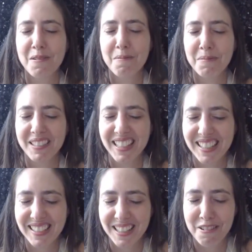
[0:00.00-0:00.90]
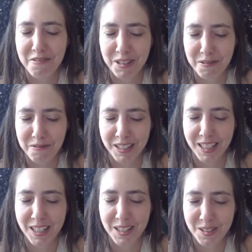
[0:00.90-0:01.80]
please feel
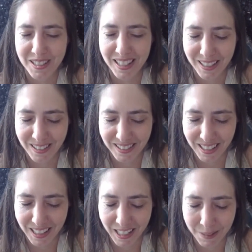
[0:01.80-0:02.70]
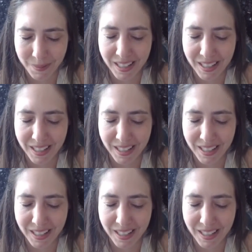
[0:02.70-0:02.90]
free to take your time